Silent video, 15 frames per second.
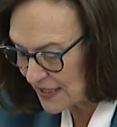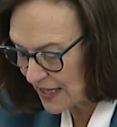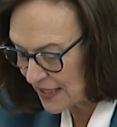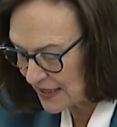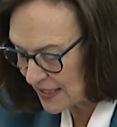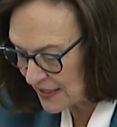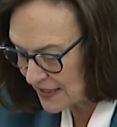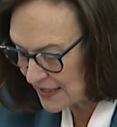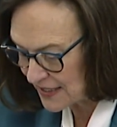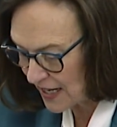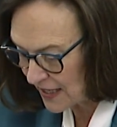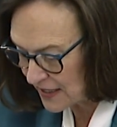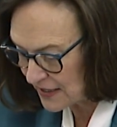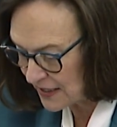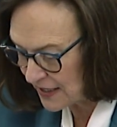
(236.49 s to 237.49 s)
And then,
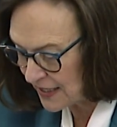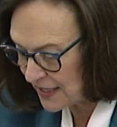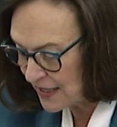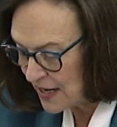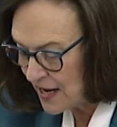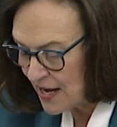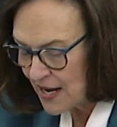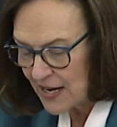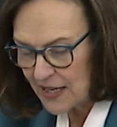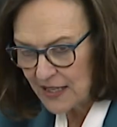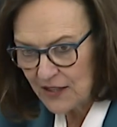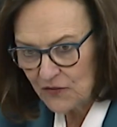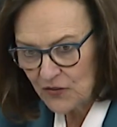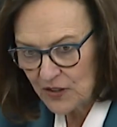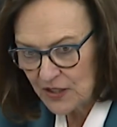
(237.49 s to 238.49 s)
secondly,
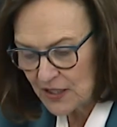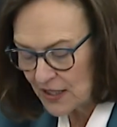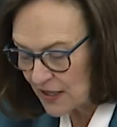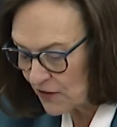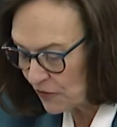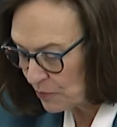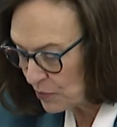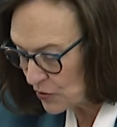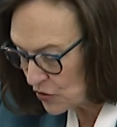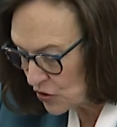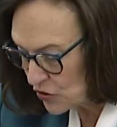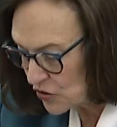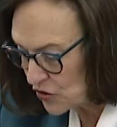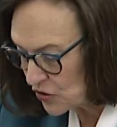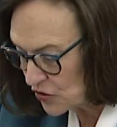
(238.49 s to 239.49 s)
even if
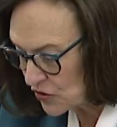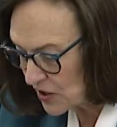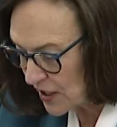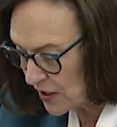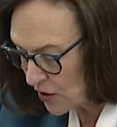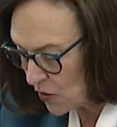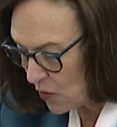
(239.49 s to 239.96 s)
producers can